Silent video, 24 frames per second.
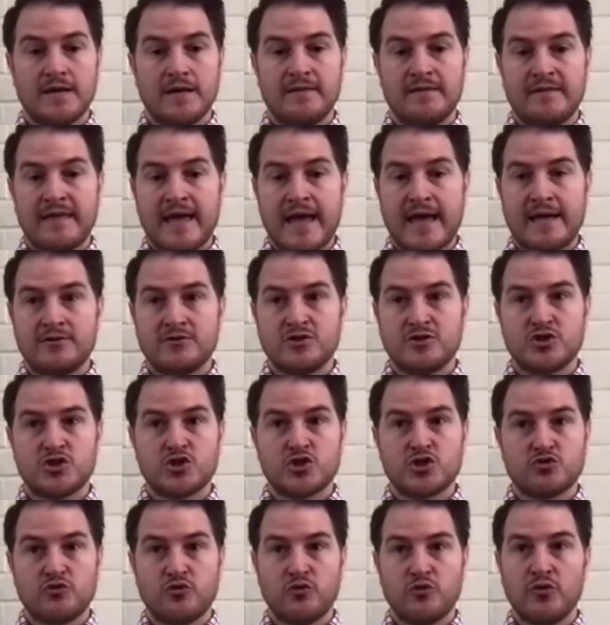that
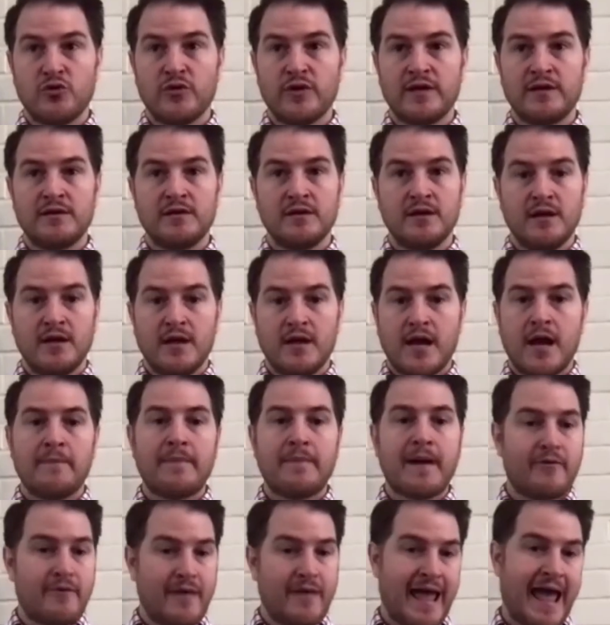destroyed
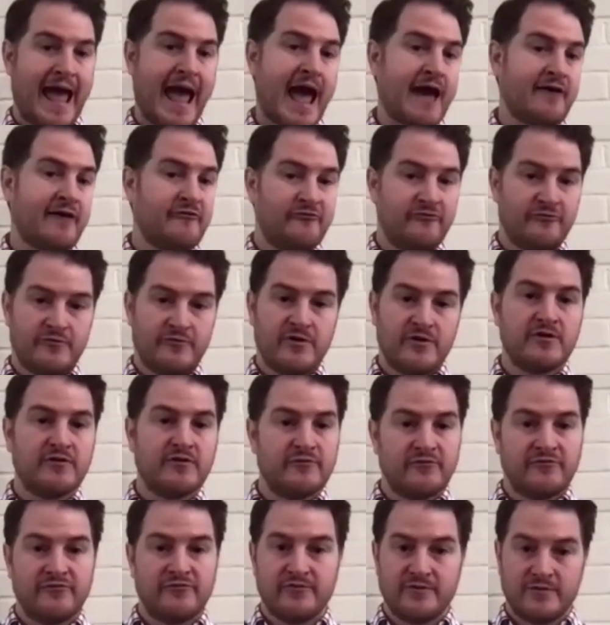about half
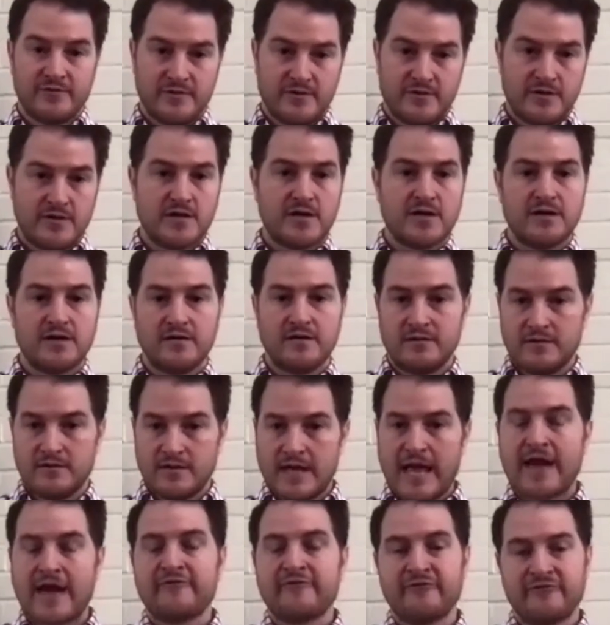of
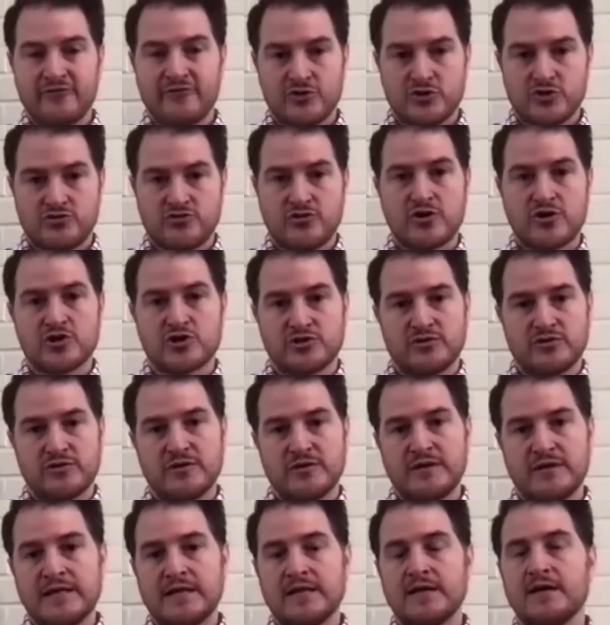the
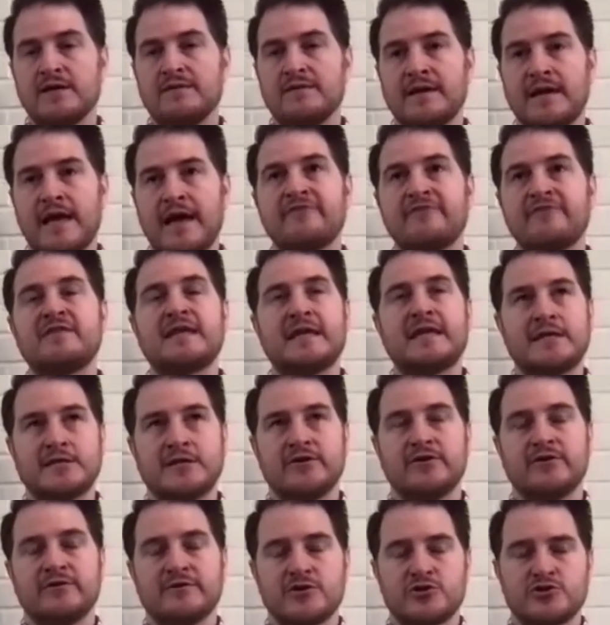structure, half of the
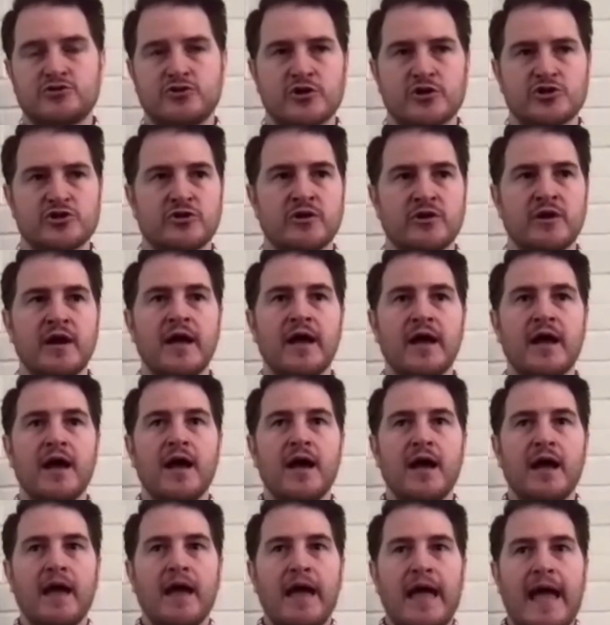interior of the structure.
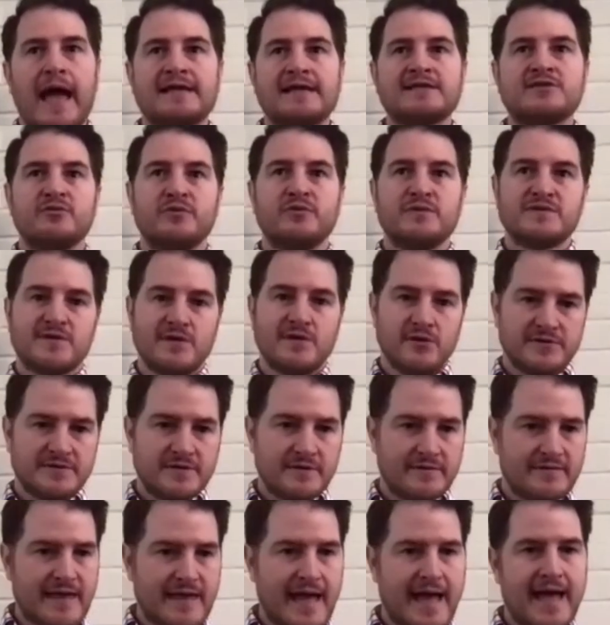As a result
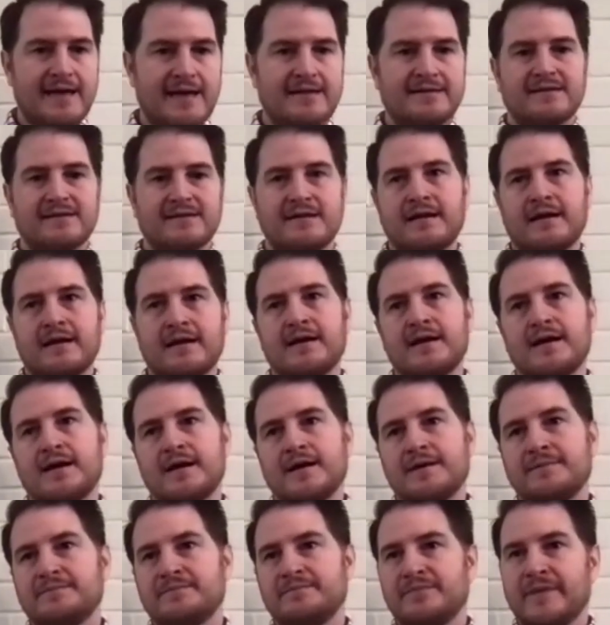of that,
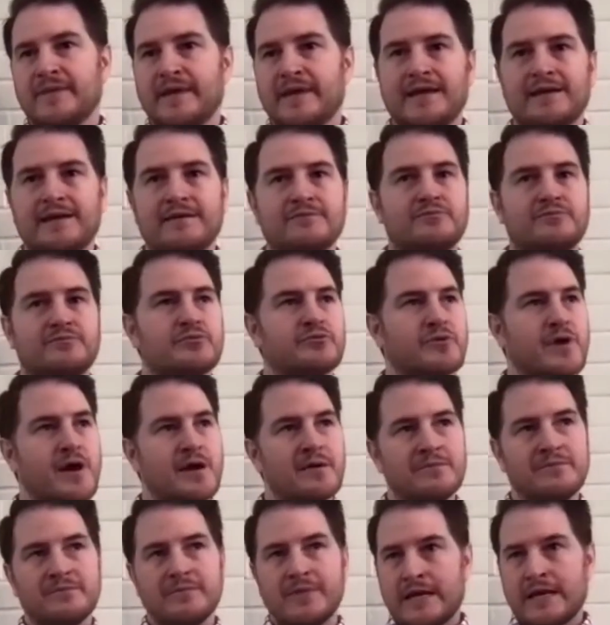and
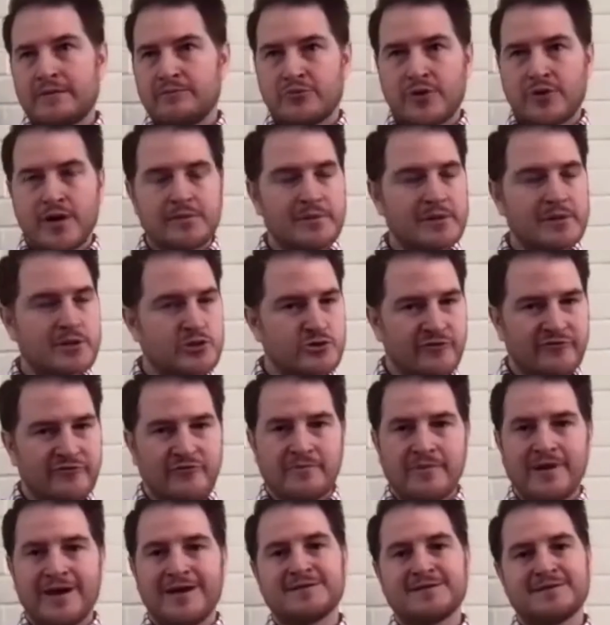probably driven
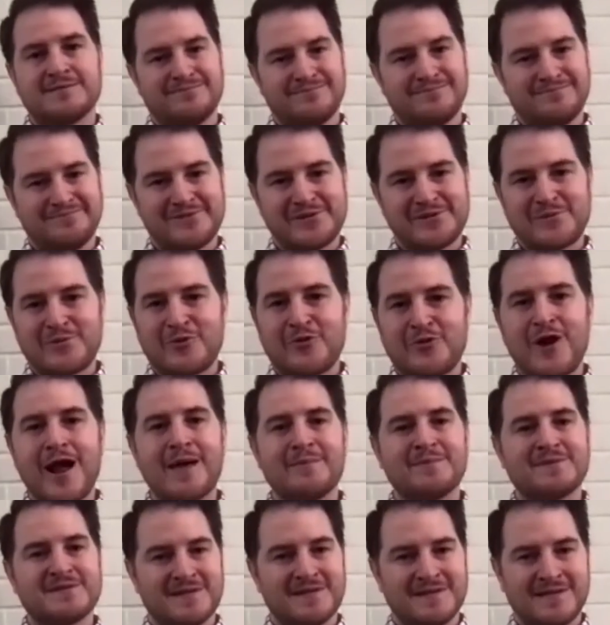by some
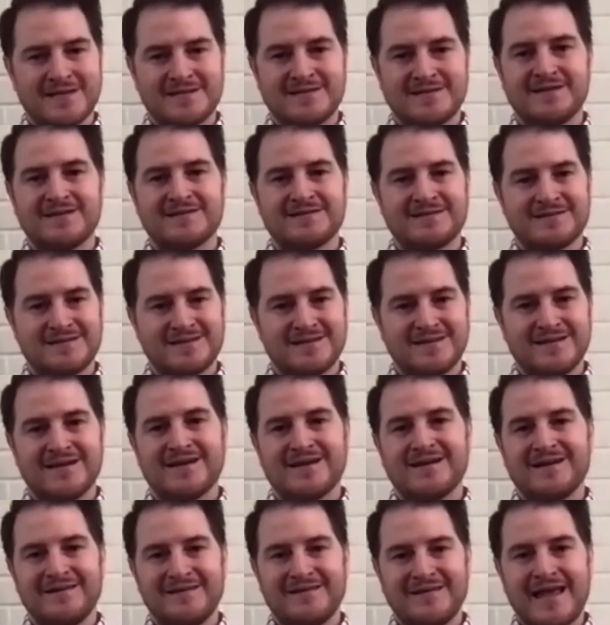crime statistics
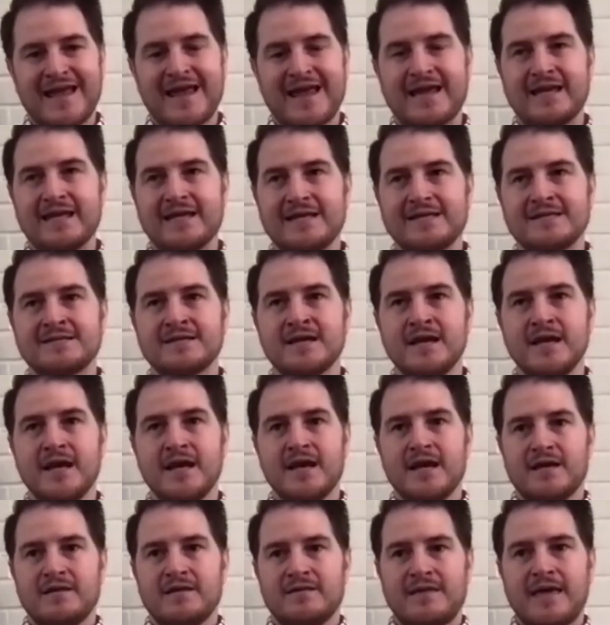in the 80s,
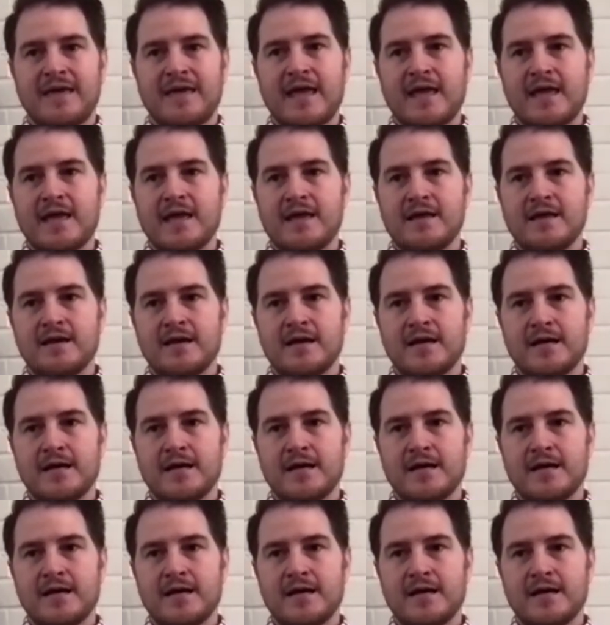the